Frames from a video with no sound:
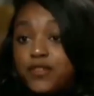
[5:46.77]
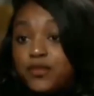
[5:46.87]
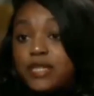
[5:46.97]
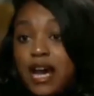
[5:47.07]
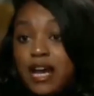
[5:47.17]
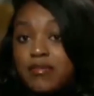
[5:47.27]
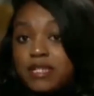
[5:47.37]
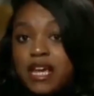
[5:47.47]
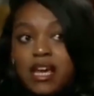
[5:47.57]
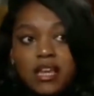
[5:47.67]
Like, I feel
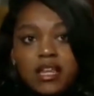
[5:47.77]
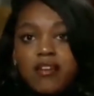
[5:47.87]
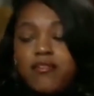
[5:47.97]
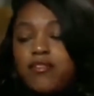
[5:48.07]
like that's